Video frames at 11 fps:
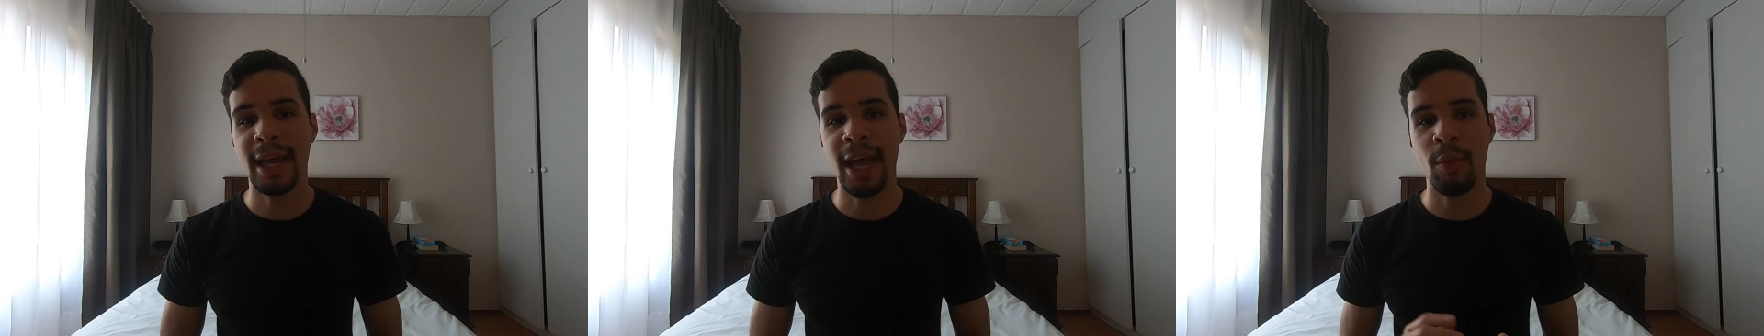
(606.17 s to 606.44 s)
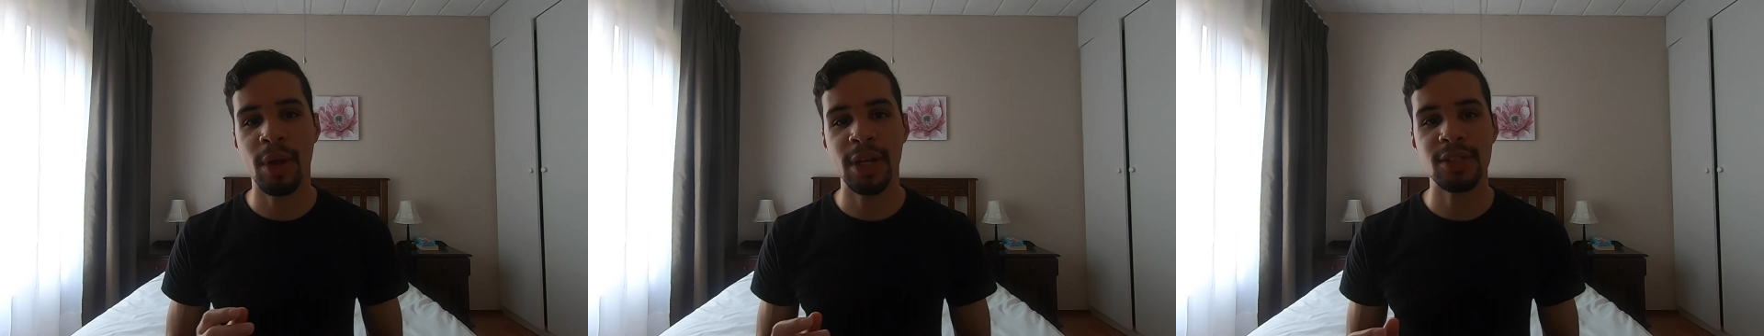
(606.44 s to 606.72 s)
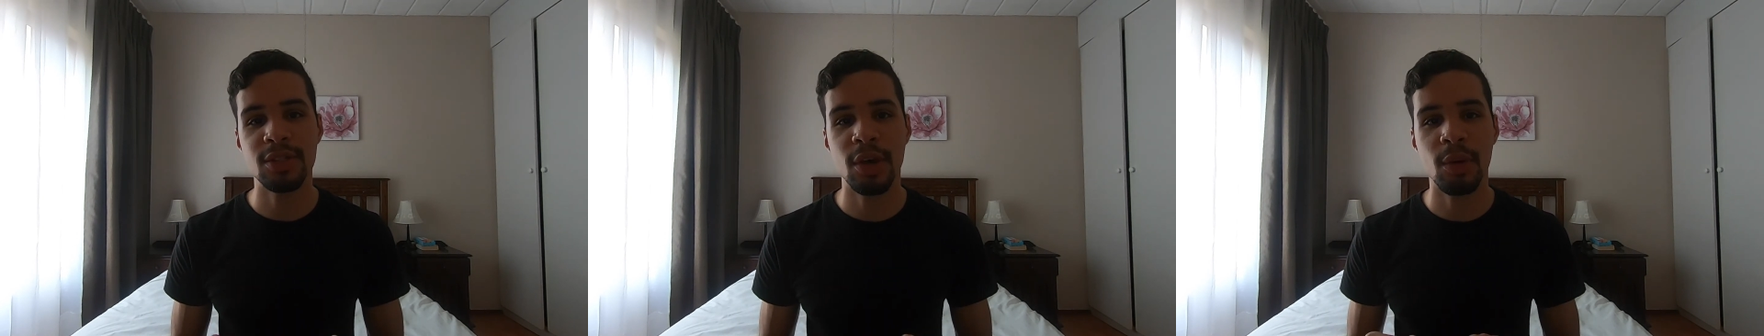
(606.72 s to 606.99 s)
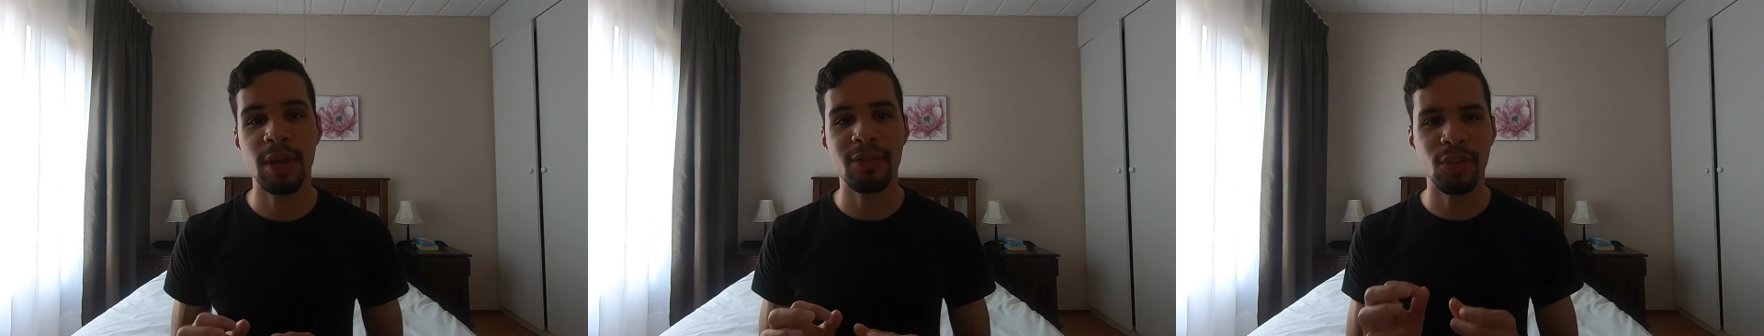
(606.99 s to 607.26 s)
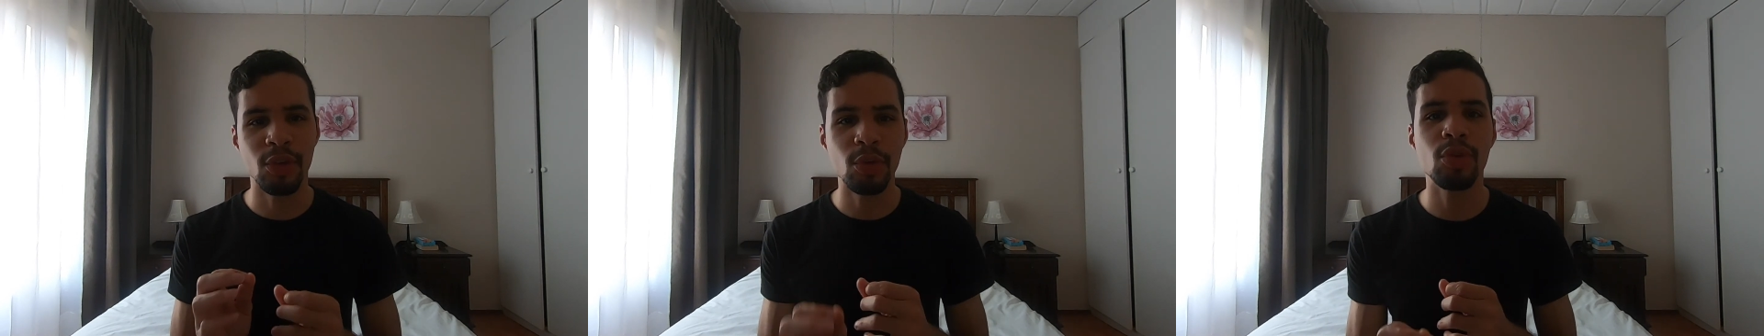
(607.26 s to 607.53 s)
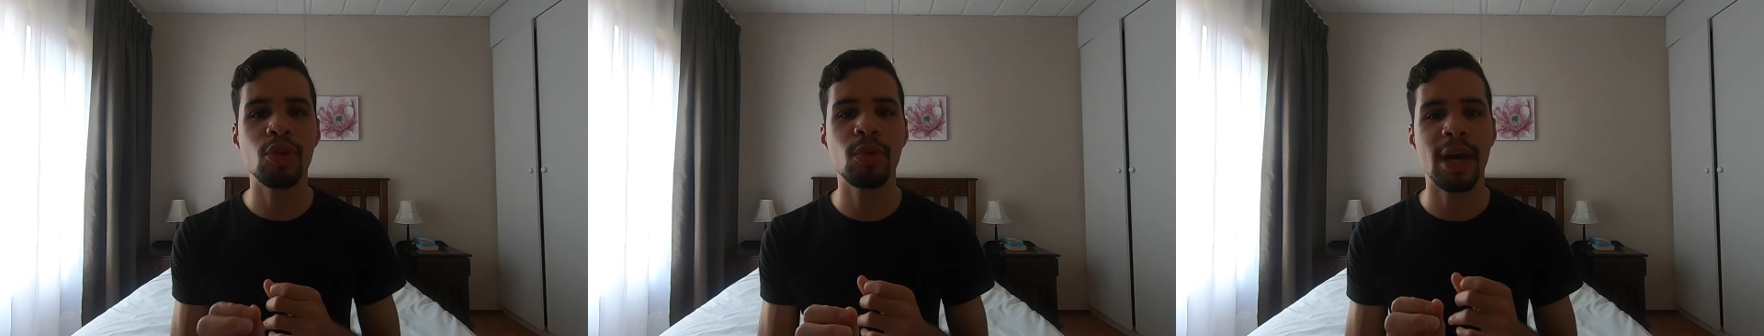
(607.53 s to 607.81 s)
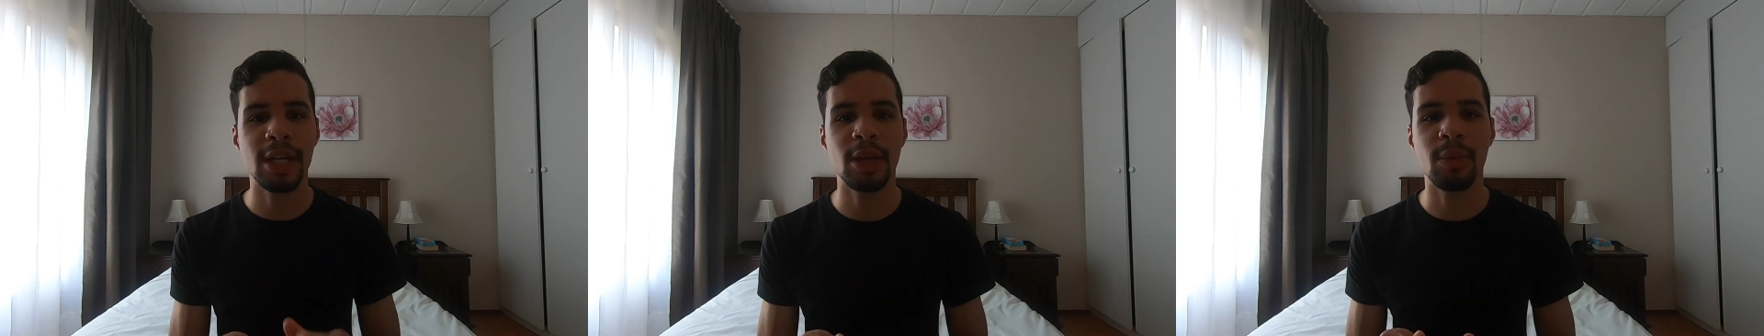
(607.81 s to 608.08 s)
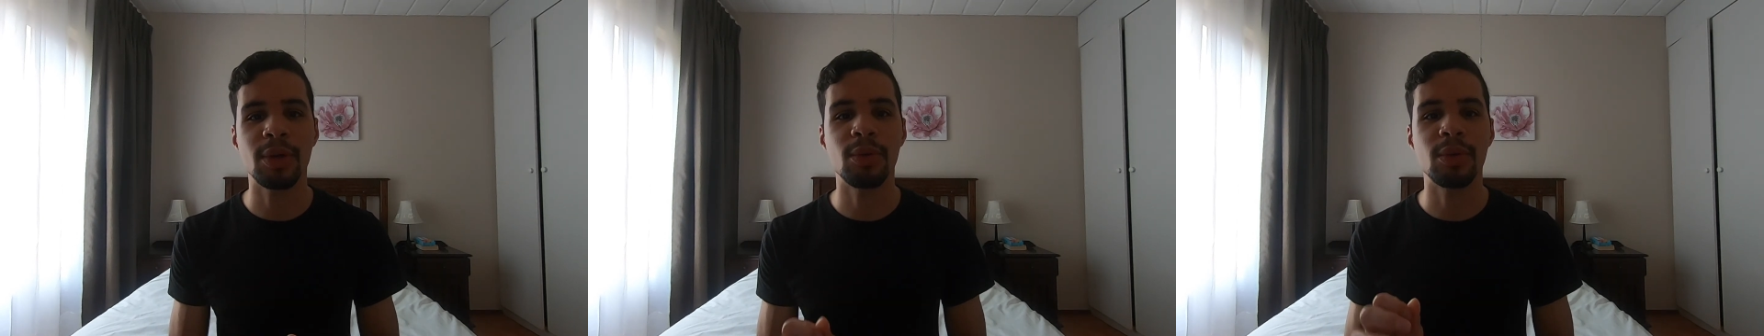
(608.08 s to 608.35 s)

I wanted to know if you knew anyone who